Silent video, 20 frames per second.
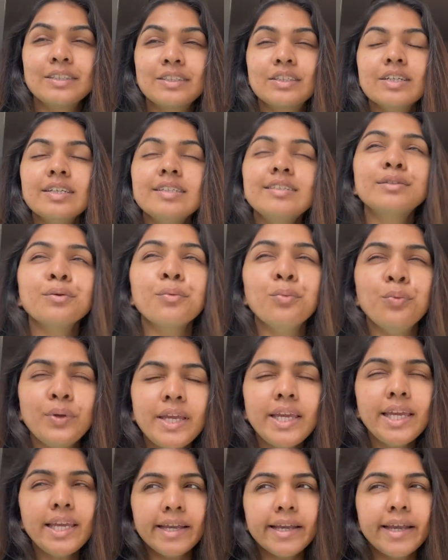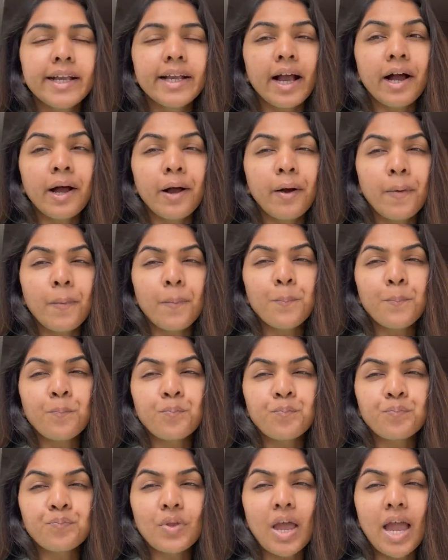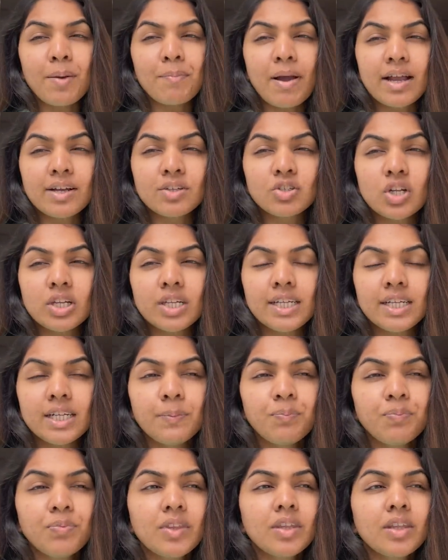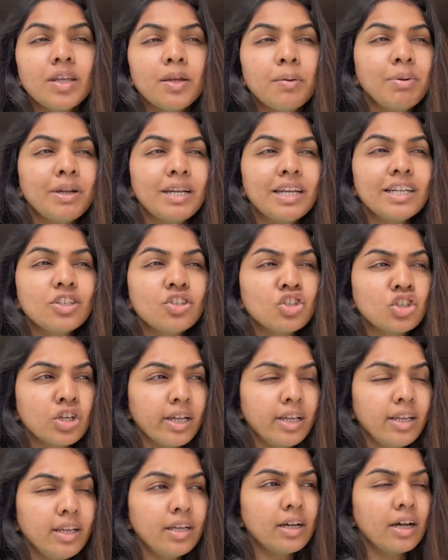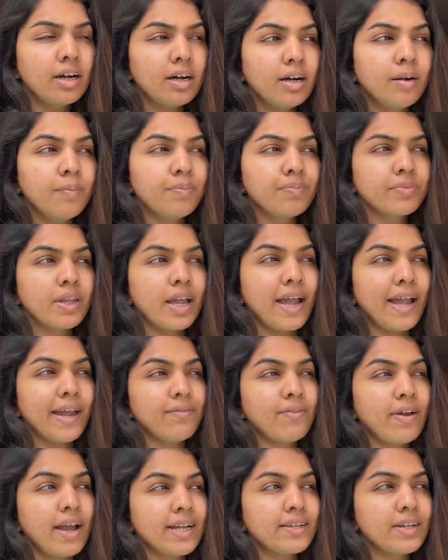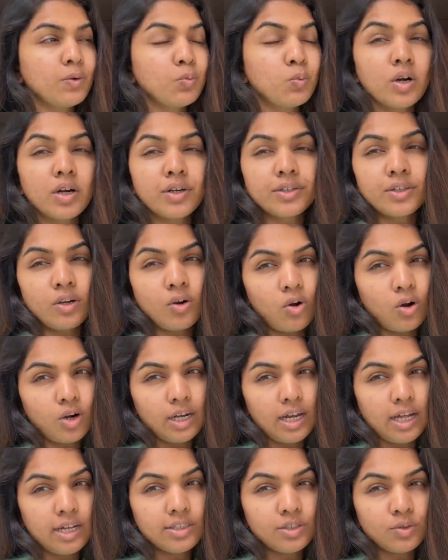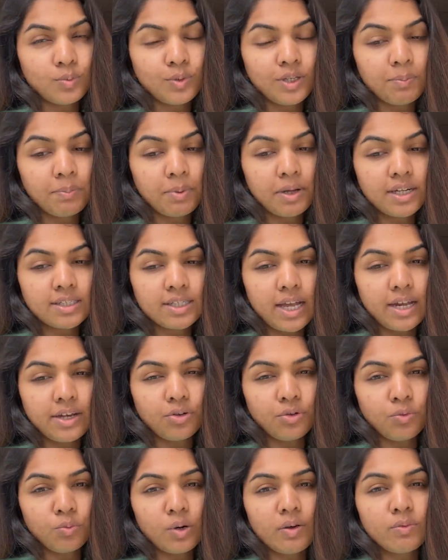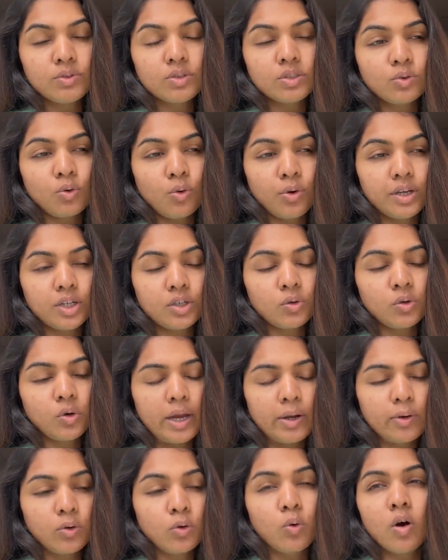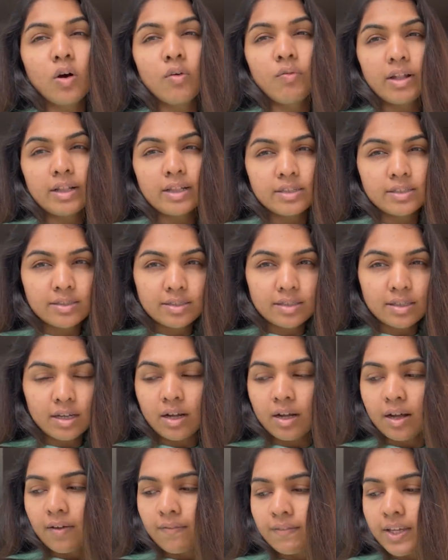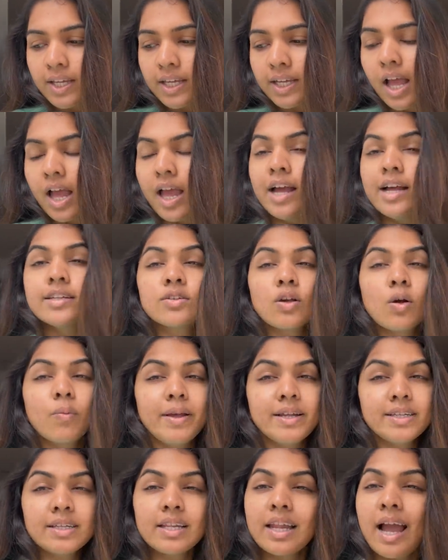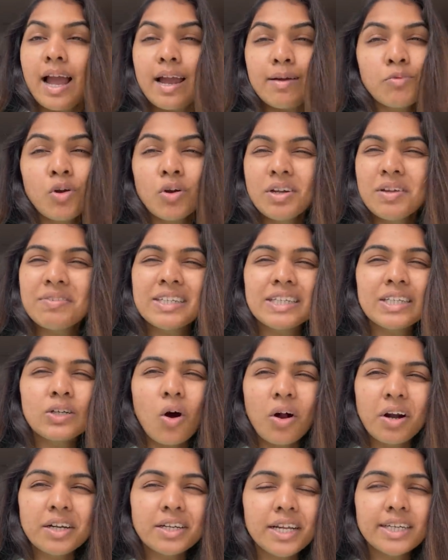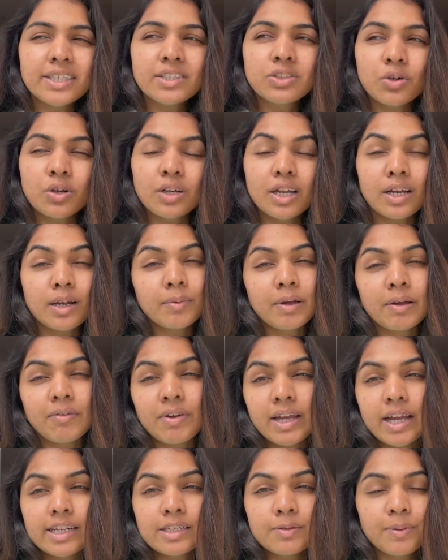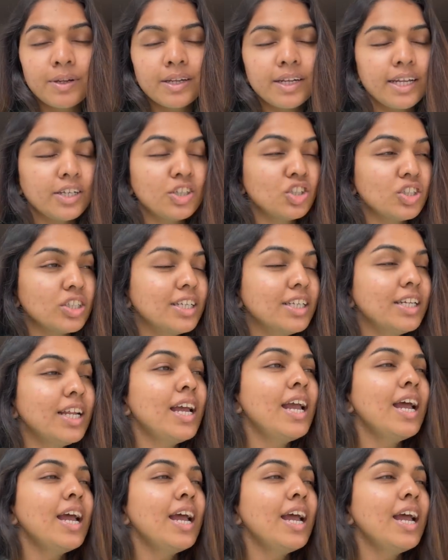This week, I'm actually pretty chill. I've actually worked a lot last week because I knew I was going to go away this week. So basically, I'm not giving context only and I'm giving explanation.